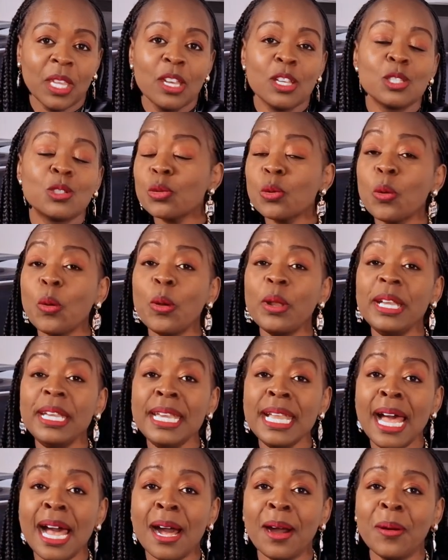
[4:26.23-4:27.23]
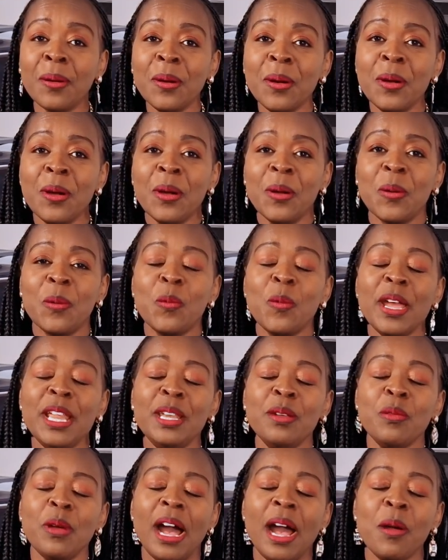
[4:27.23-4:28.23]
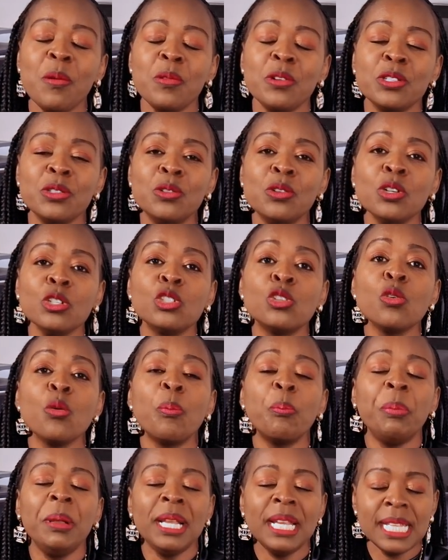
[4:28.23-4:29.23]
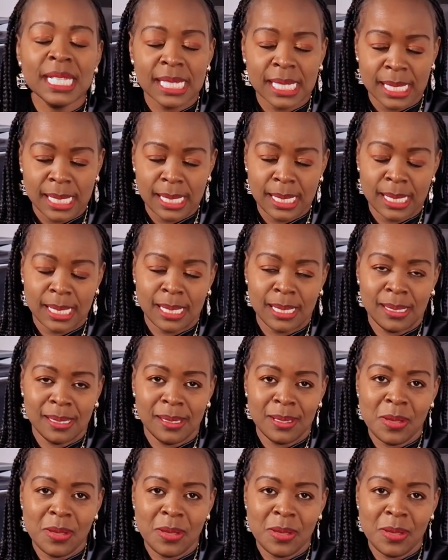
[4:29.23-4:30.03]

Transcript: So now, when I would go to places,